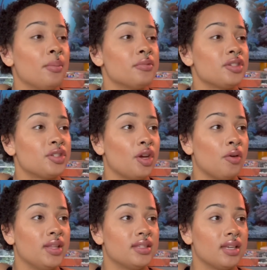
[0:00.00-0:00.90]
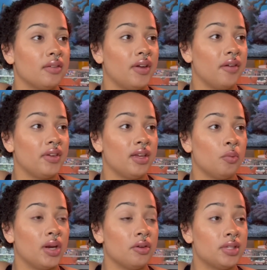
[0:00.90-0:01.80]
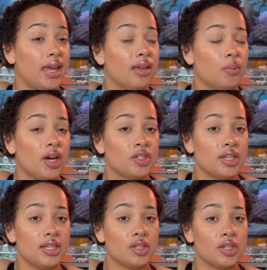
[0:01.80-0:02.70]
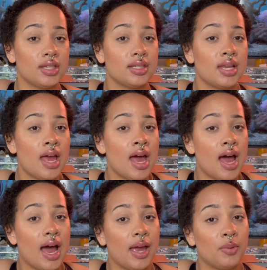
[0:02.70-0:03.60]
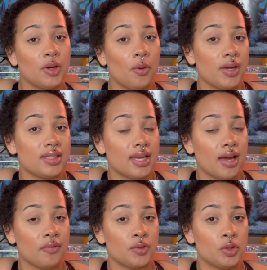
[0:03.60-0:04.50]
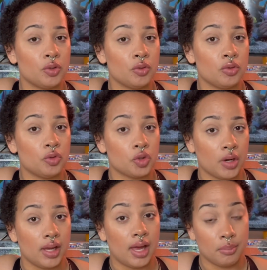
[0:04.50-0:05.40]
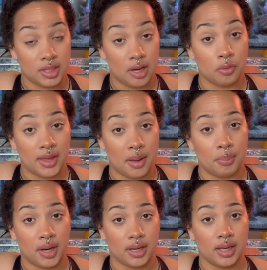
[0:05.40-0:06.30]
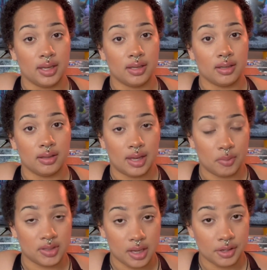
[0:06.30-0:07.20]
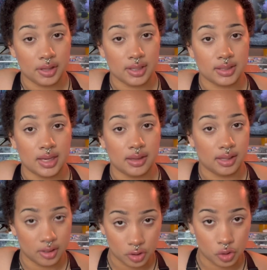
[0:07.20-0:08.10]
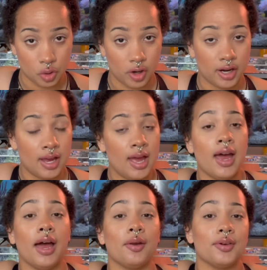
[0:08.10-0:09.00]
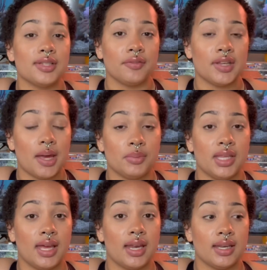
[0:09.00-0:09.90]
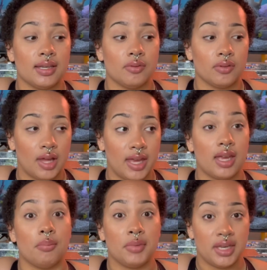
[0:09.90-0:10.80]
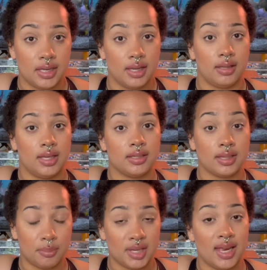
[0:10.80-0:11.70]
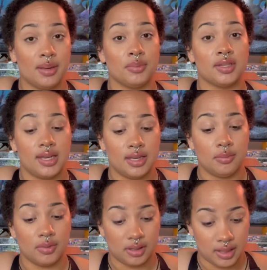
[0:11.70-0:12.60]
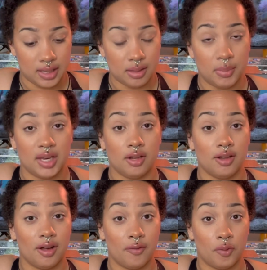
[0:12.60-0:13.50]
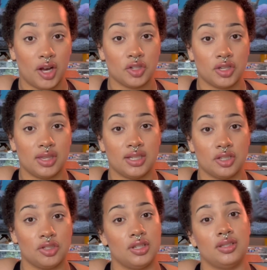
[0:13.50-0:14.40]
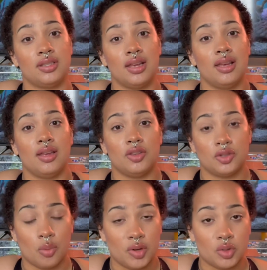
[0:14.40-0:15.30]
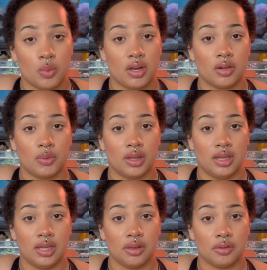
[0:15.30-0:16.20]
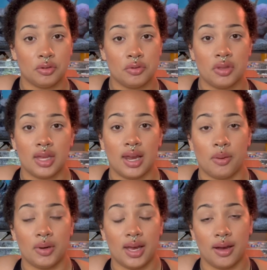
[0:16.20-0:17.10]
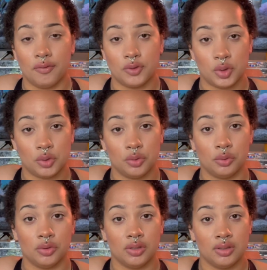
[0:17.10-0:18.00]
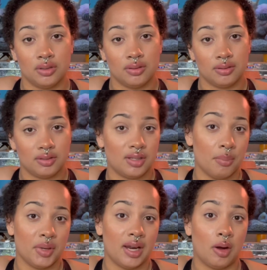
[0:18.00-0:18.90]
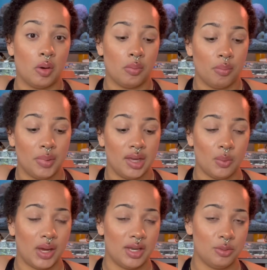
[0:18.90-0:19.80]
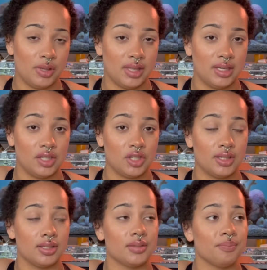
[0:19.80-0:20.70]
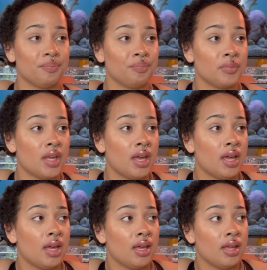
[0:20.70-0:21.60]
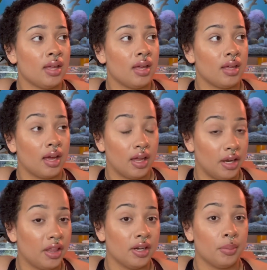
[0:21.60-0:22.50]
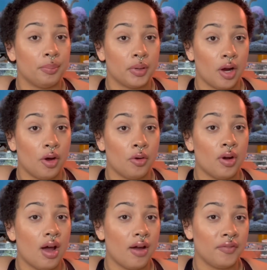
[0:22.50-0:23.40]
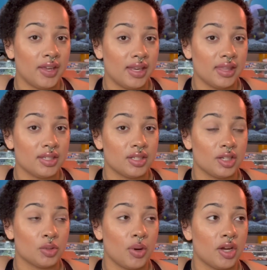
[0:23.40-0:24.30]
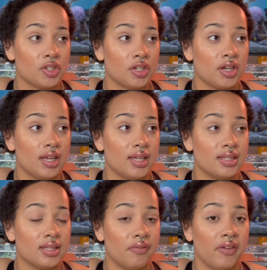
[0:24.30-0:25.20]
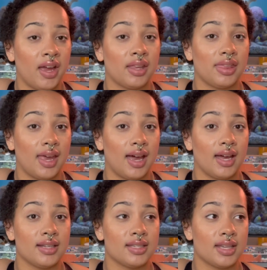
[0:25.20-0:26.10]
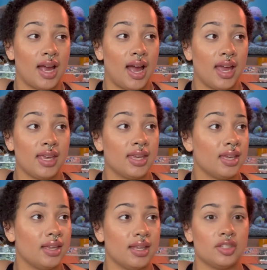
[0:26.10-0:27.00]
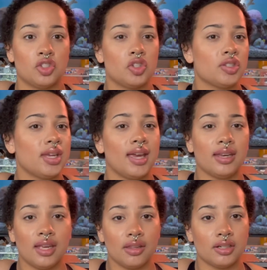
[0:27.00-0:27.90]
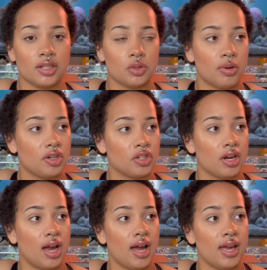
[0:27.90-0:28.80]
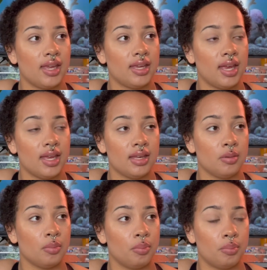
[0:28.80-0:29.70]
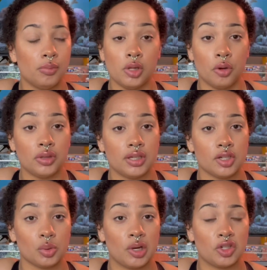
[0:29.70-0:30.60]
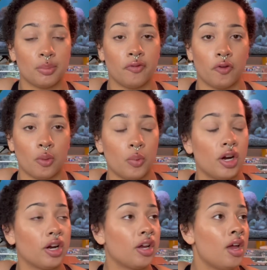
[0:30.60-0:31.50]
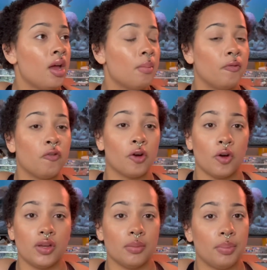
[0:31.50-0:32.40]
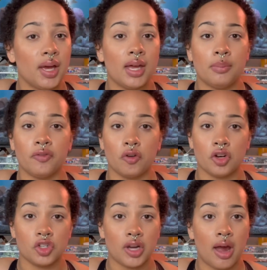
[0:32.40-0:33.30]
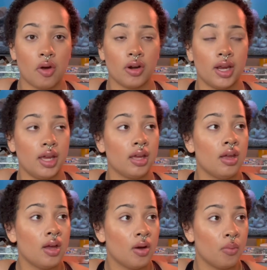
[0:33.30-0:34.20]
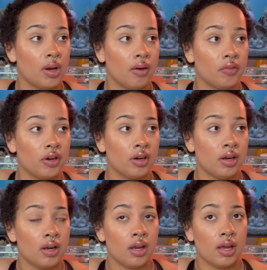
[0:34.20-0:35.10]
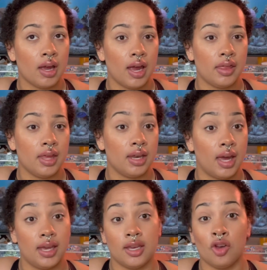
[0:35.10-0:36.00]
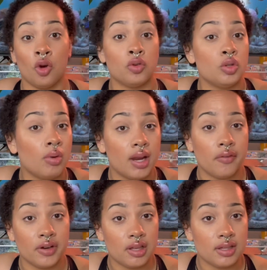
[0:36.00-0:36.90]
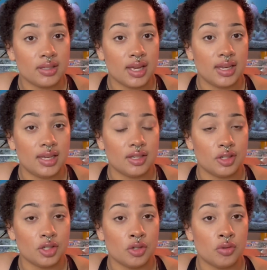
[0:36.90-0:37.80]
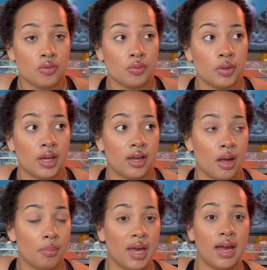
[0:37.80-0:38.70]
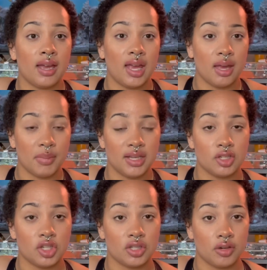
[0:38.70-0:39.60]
So instead of having, when I was hand washing dishes, I would always have to empty out that bucket that was under the sink, the little drawer. I'd always have to empty that like immediately. Sometimes in the middle of washing the dishes, so much water would leak through that I would have to dump it out midway doing the dishes. Another pro of getting this dishwasher is the fact that it's just like any other dishwasher. I can load the dishwasher before work, before going to bed, before showering, whatever. And then I can go do whatever it is I need to do and come back and my dishes are